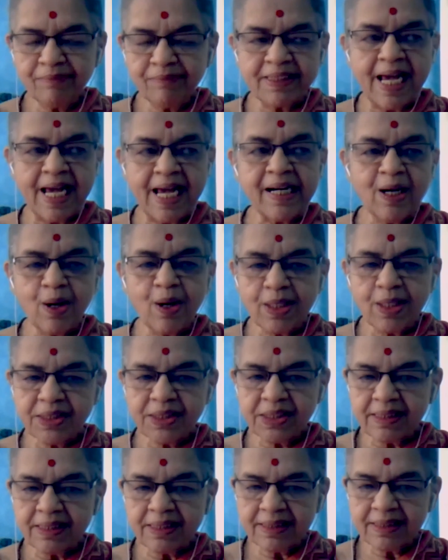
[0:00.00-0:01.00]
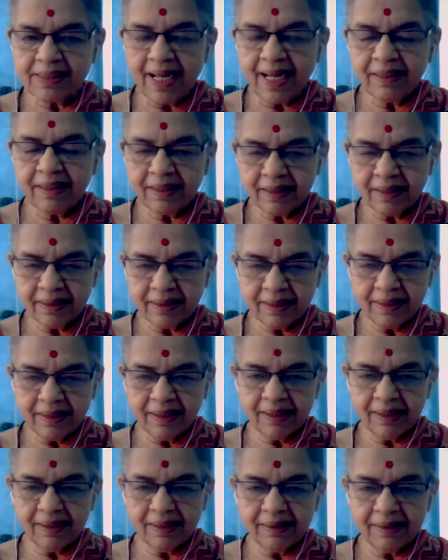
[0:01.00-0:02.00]
this analogy is that
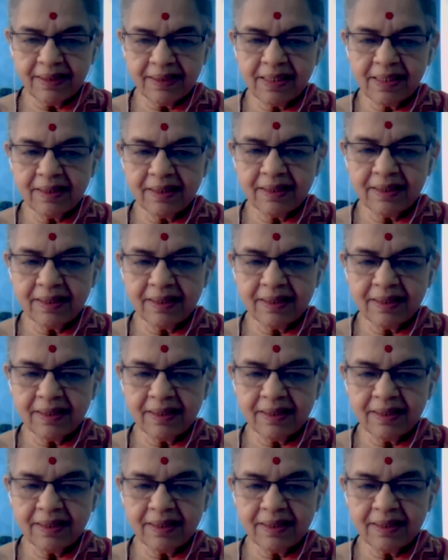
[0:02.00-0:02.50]
uh, the,